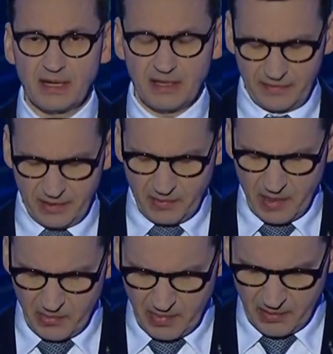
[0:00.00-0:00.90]
a living
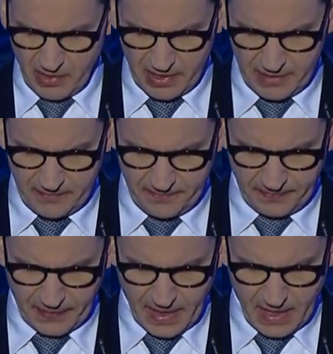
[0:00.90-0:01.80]
mem memory.
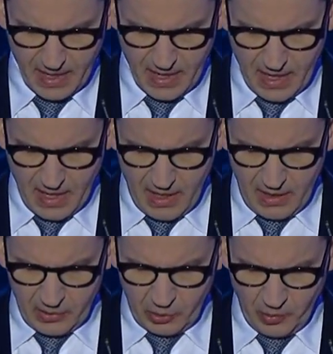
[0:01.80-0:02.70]

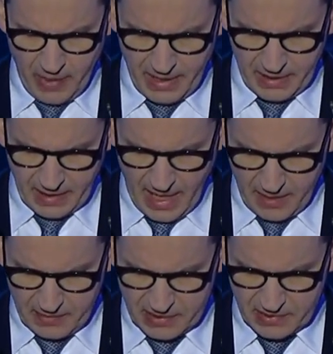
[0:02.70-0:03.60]
Too many
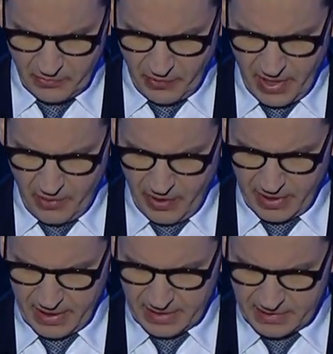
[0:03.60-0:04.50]
times we
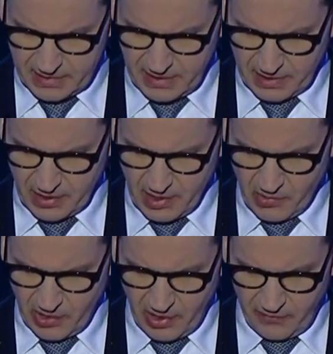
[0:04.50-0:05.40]
witnessed the
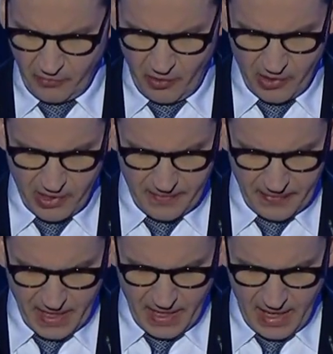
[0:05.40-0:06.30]
turmoil of war,
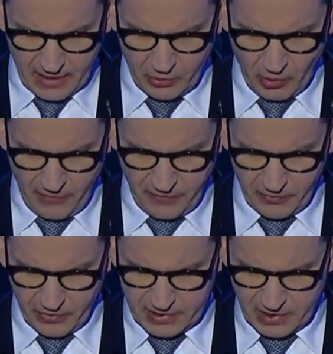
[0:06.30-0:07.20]
and too
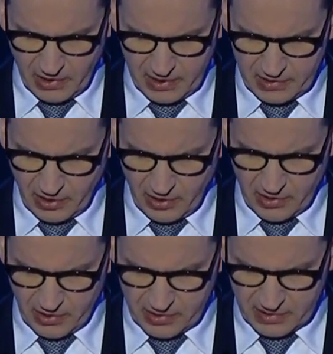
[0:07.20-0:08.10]
often we saw its
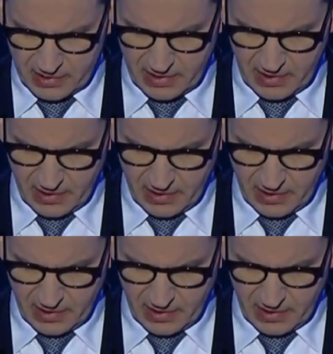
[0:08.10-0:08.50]
horrors